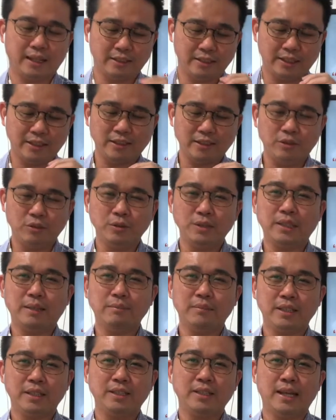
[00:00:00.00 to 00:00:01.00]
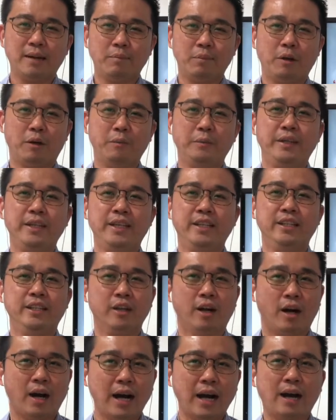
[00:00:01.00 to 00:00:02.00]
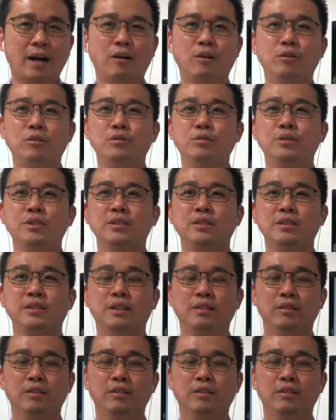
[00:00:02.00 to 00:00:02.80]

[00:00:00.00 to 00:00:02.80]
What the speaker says: Just do something that probably in your house,